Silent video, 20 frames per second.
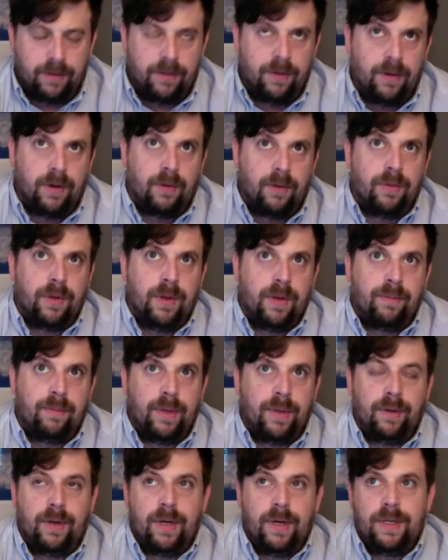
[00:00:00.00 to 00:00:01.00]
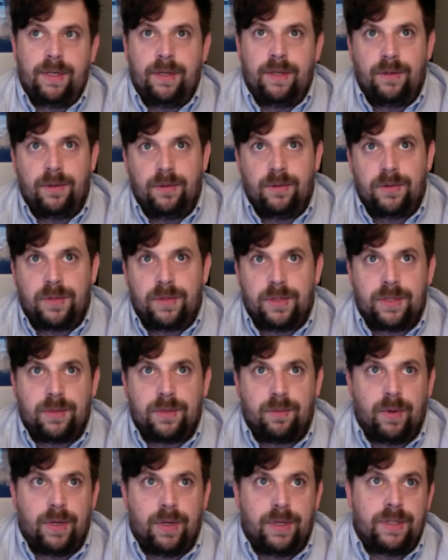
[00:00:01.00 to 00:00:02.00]
you know, the ability to use the
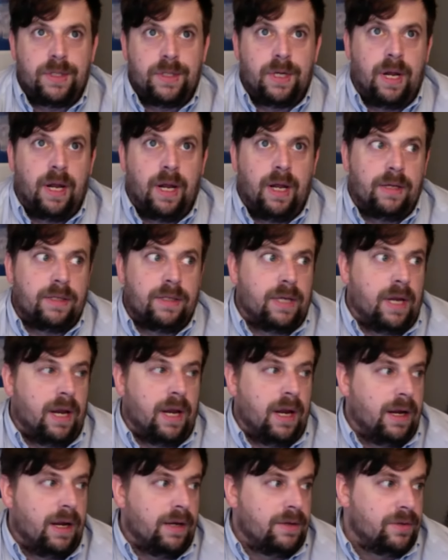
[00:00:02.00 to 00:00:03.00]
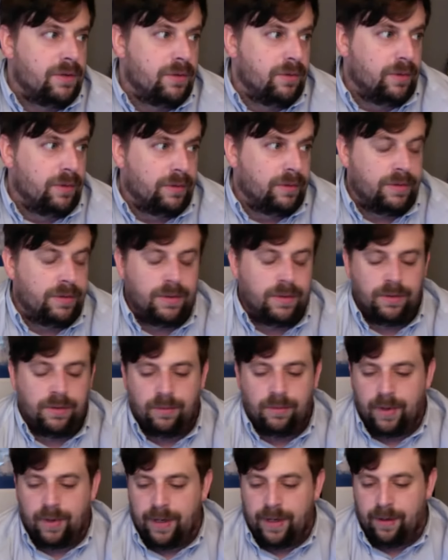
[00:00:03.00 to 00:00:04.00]
Switch as a tool to
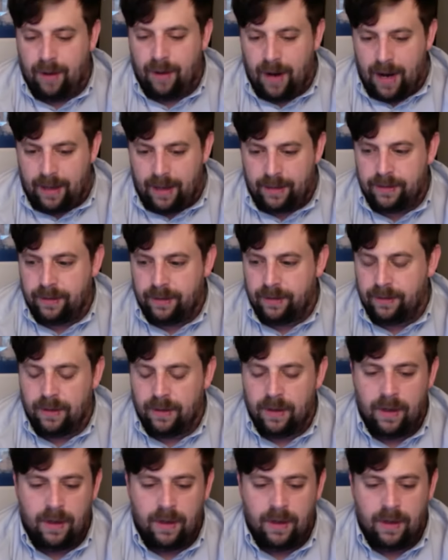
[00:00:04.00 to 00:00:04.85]
interact and